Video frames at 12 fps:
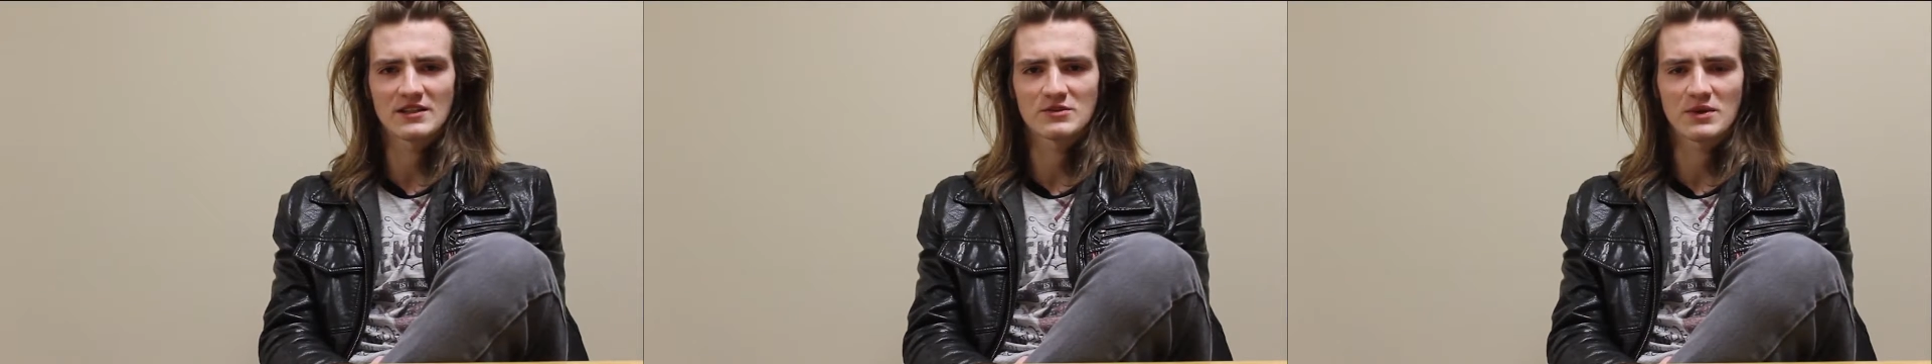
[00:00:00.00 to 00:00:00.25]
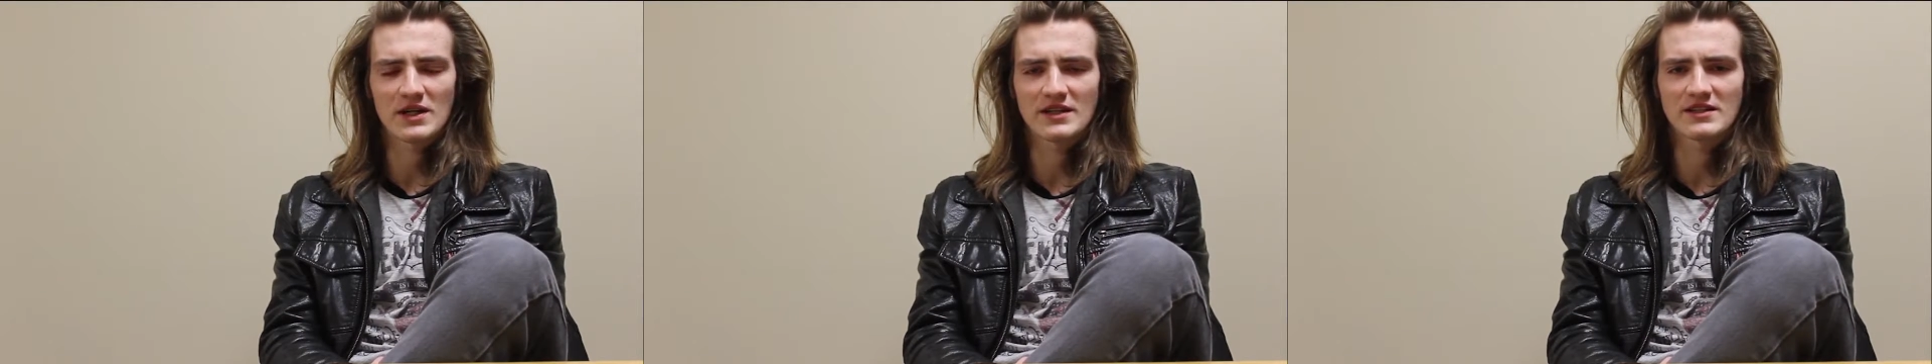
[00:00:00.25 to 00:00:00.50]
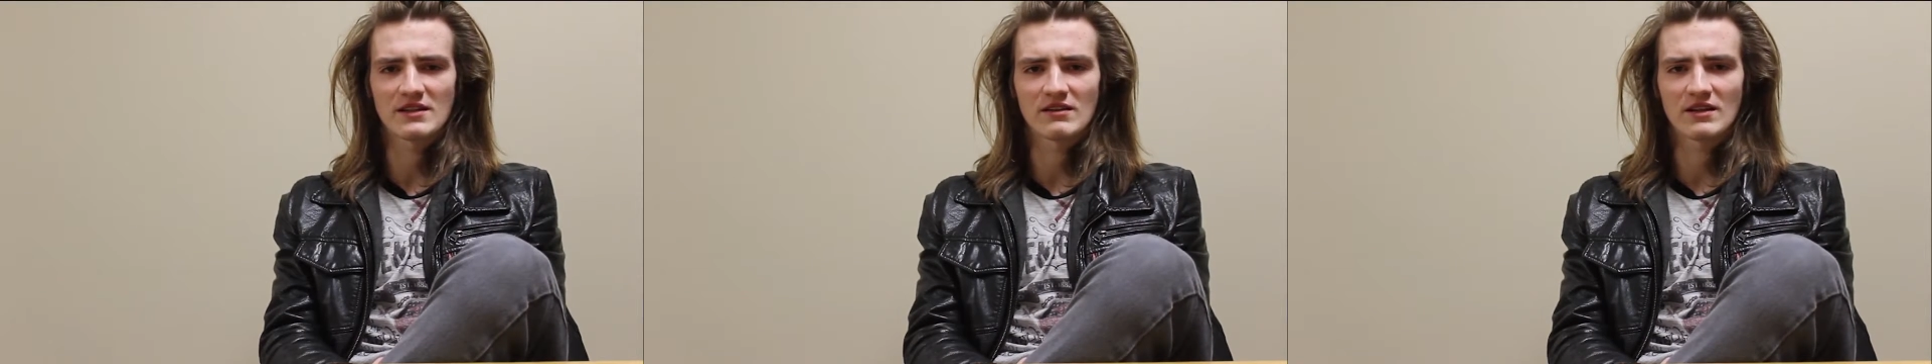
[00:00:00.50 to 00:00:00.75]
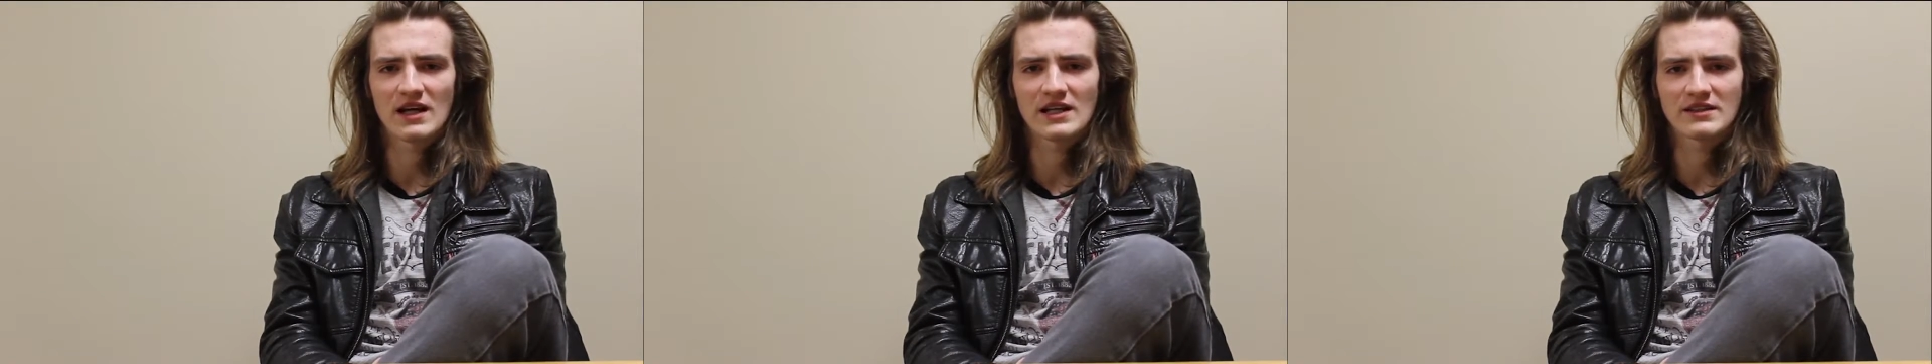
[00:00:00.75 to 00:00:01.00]
is what i did a
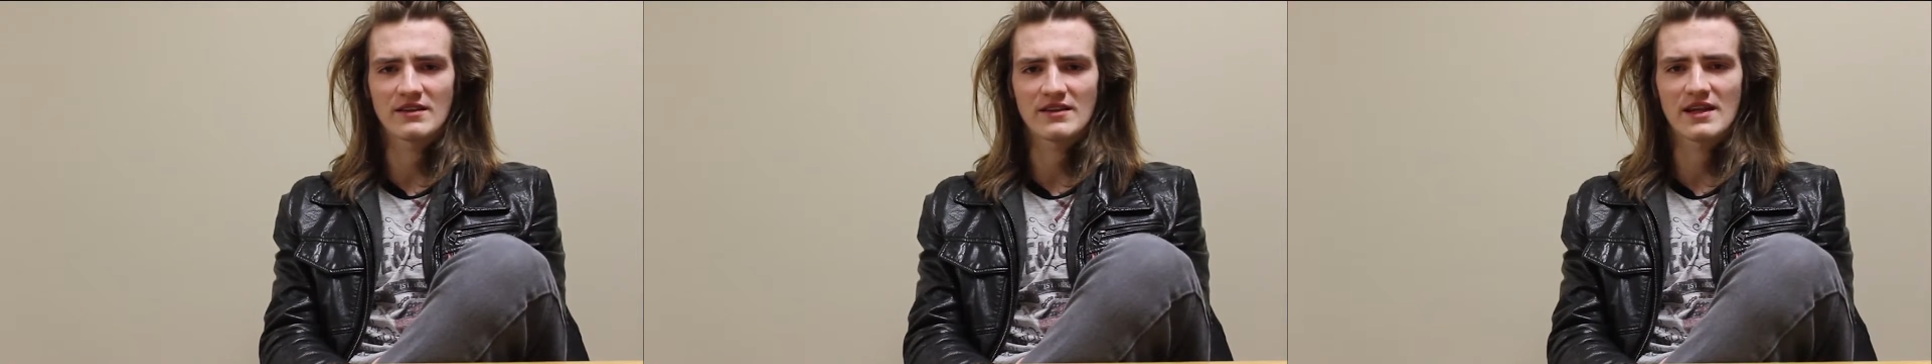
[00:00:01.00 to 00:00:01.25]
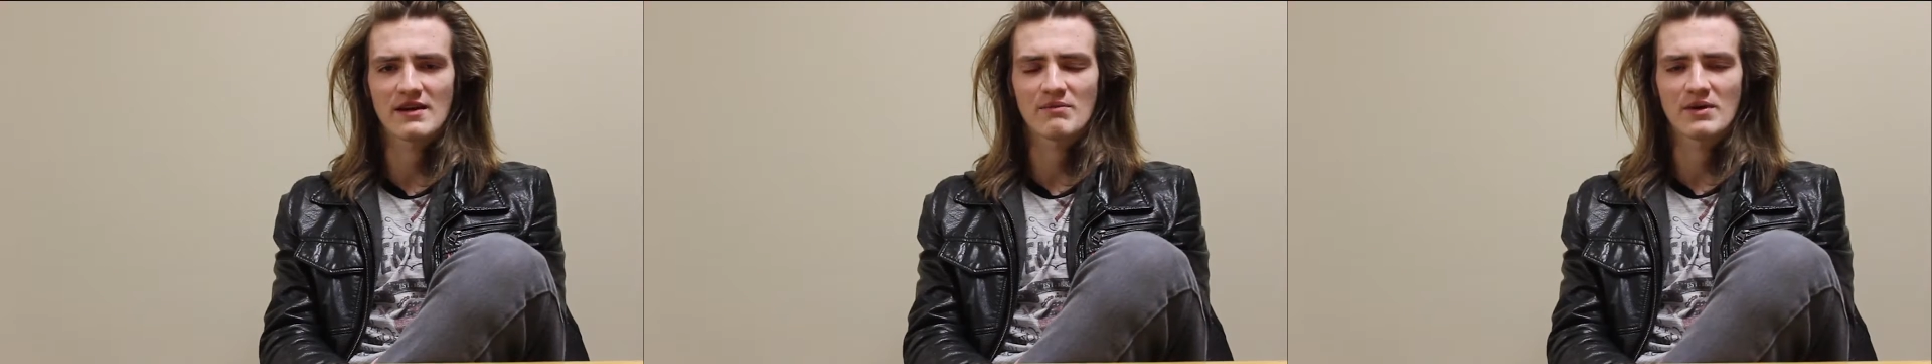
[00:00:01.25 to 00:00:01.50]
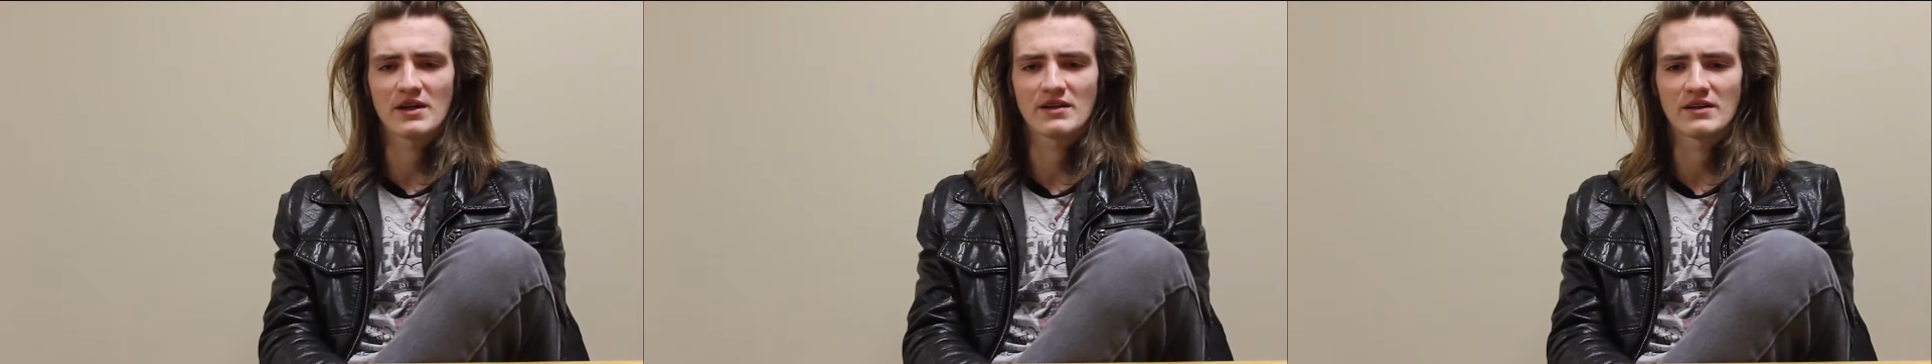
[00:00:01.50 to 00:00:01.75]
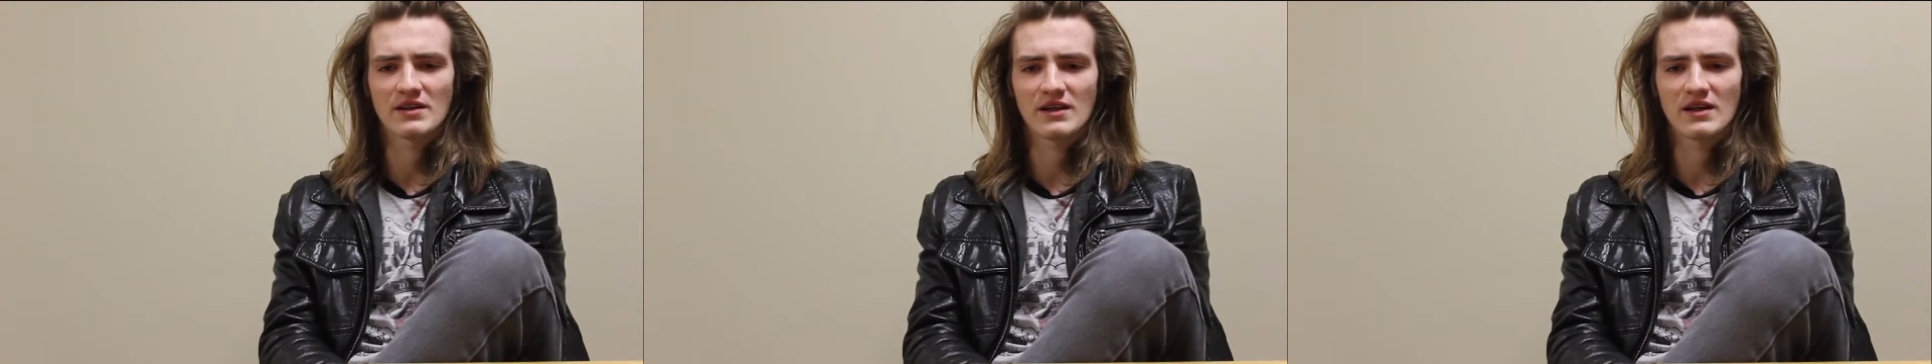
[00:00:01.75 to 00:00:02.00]
lot to them
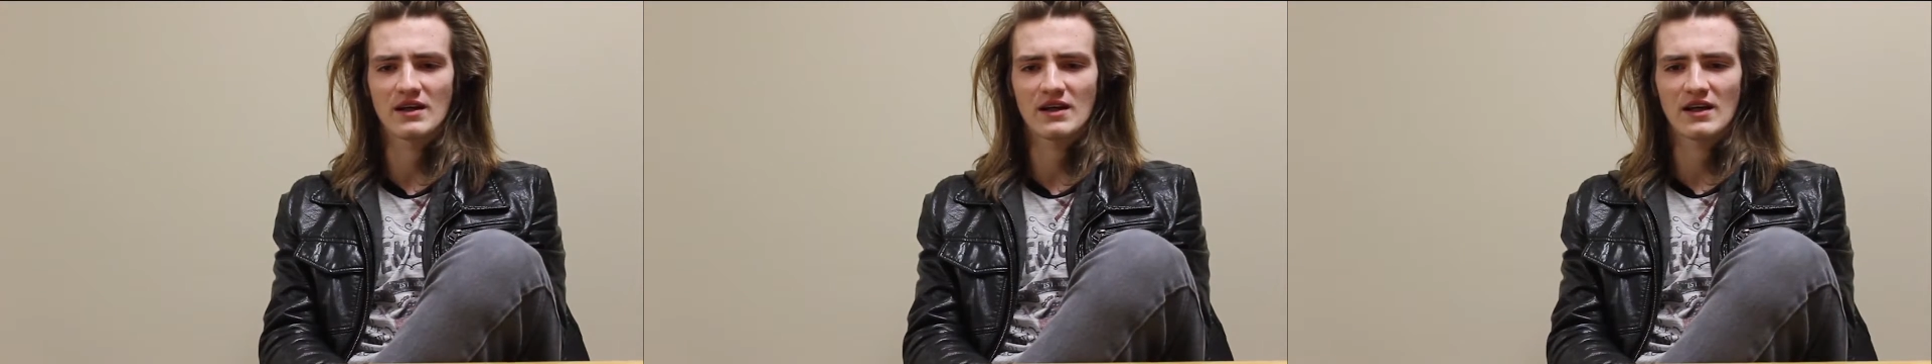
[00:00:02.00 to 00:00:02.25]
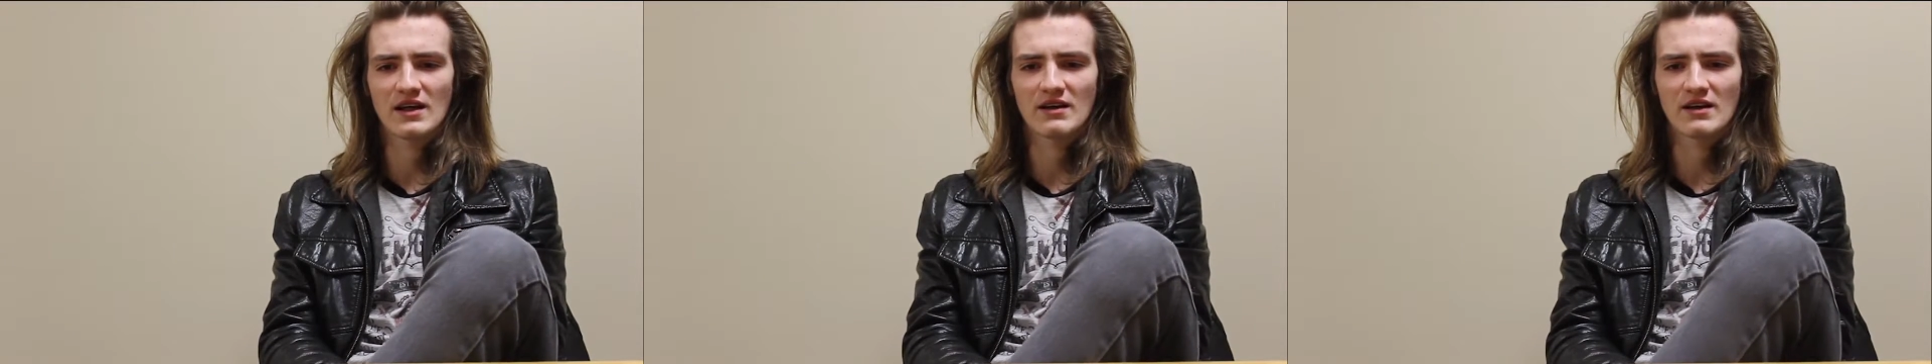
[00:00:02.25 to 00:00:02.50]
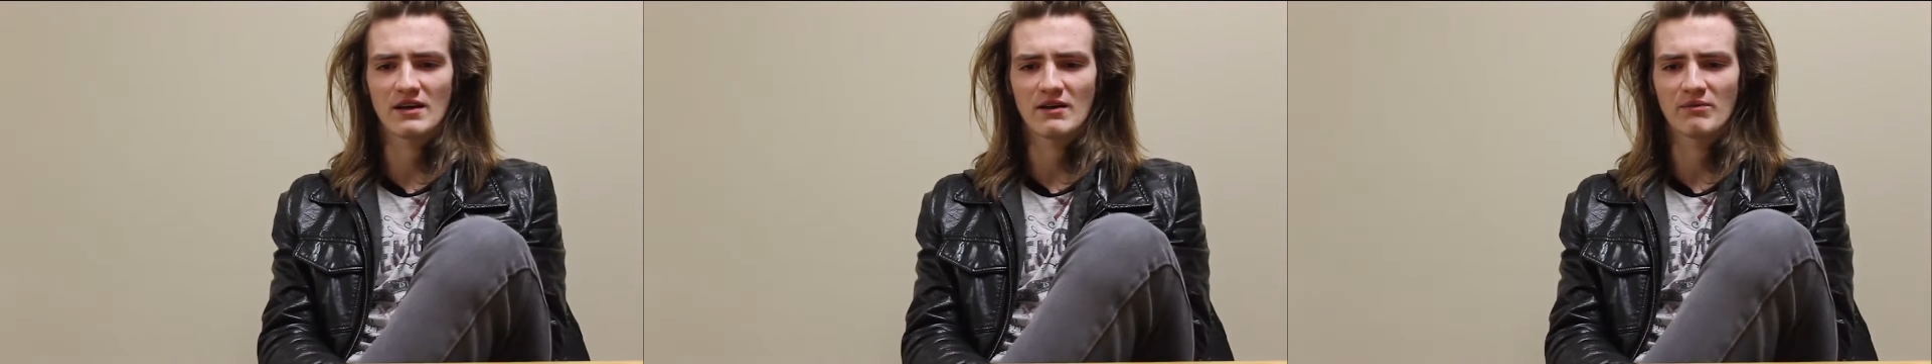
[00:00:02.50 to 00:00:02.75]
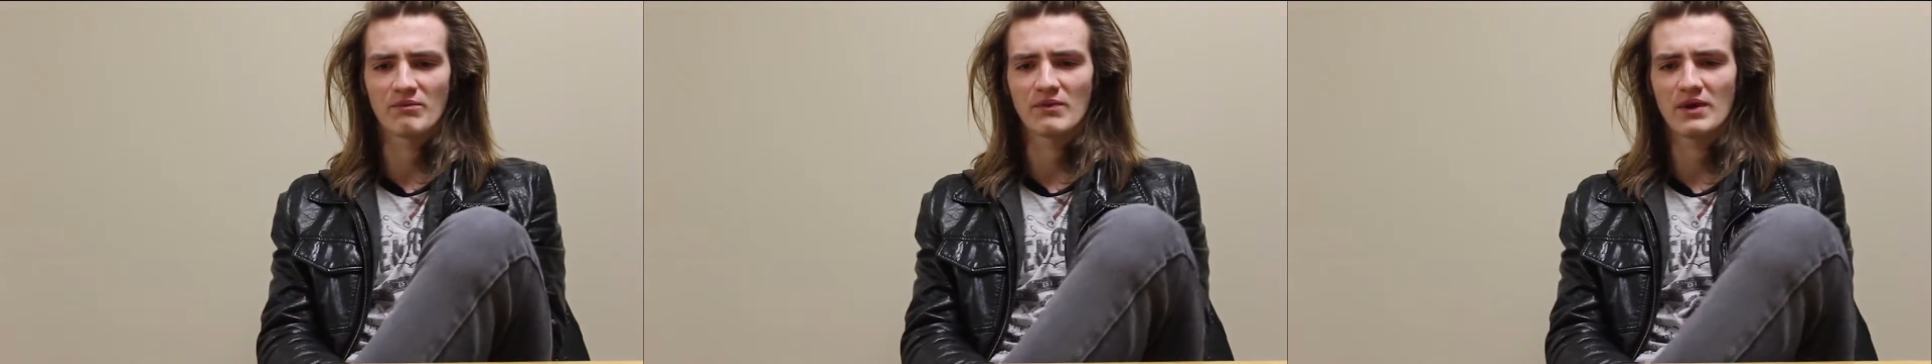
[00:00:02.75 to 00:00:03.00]
and and
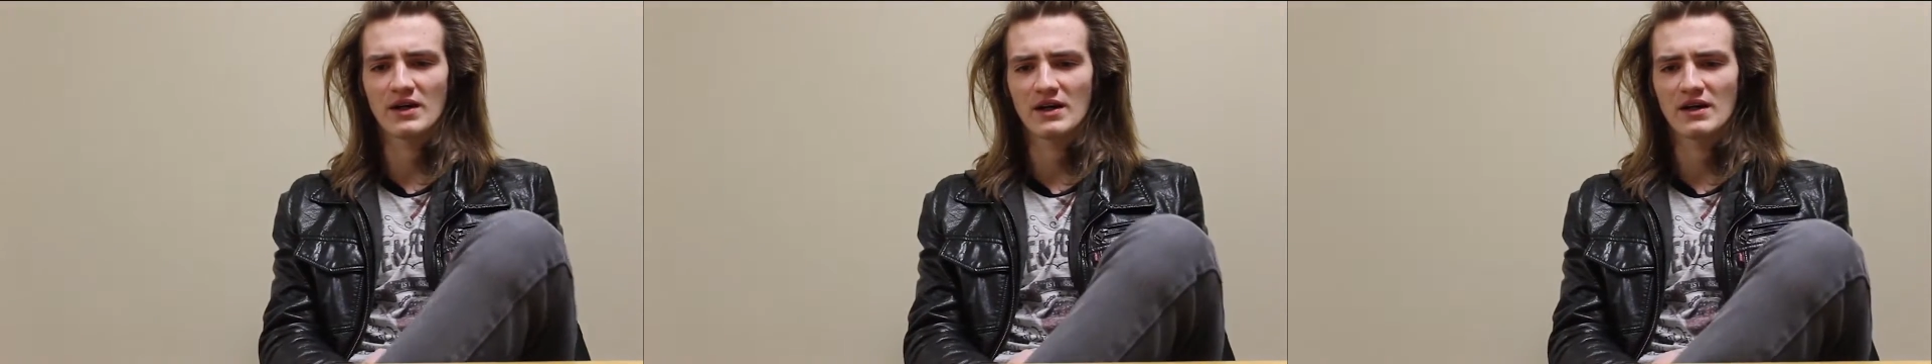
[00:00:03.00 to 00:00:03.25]
um,